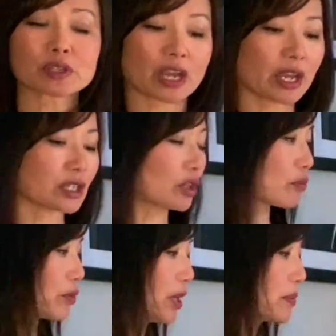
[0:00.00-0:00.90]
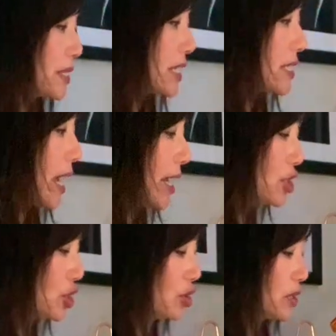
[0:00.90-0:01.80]
okay? So the ribs
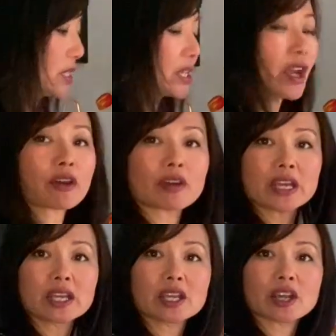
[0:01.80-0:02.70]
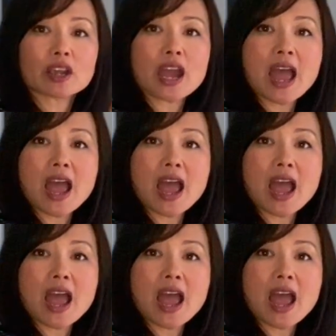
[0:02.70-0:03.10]
attach to this area here,